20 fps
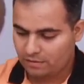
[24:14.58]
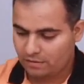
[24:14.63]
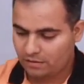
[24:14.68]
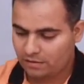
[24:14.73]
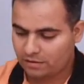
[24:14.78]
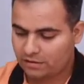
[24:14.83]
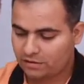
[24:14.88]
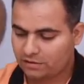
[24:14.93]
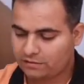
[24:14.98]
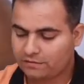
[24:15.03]

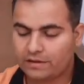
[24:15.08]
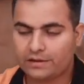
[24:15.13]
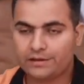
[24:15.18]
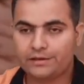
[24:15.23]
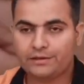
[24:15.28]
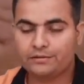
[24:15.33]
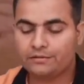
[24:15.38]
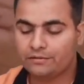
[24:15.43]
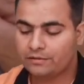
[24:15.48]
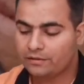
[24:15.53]
got this
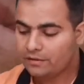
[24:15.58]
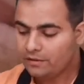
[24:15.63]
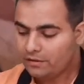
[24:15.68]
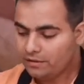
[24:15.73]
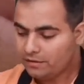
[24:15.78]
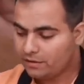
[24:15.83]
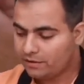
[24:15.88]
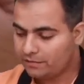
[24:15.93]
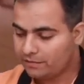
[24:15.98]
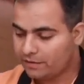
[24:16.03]
value.
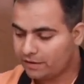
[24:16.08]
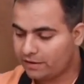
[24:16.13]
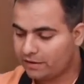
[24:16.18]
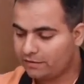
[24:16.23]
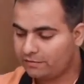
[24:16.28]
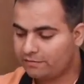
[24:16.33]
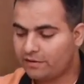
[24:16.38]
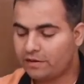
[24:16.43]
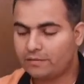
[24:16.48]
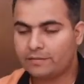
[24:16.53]
Now
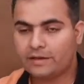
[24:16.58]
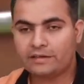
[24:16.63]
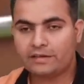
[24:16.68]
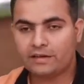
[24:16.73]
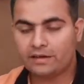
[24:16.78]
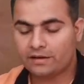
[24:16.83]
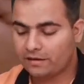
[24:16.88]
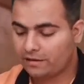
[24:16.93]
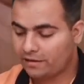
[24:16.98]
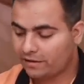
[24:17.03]
again 5 by
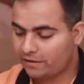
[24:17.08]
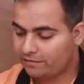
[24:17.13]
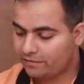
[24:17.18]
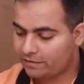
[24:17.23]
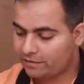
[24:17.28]
3 I'll write